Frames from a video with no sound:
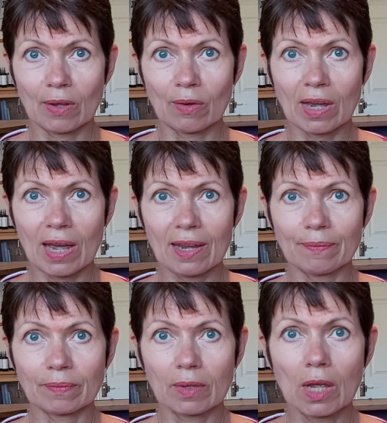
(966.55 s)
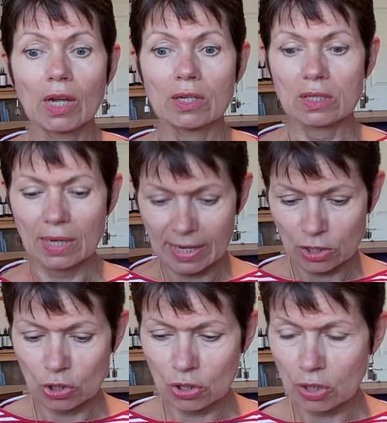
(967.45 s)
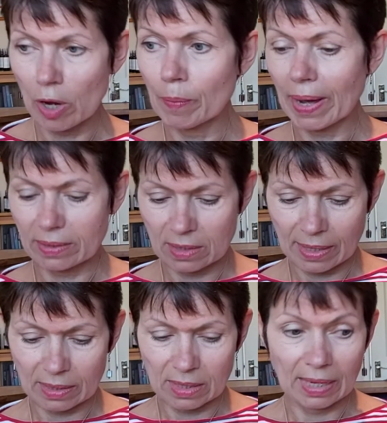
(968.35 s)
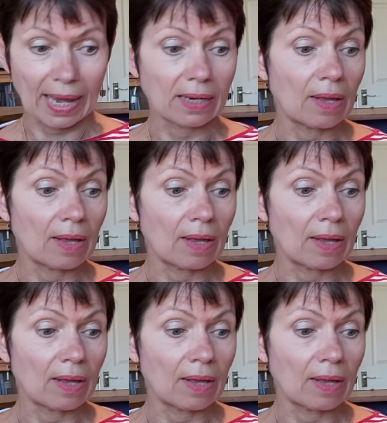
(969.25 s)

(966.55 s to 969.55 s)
Okay, so let's just go back to that again,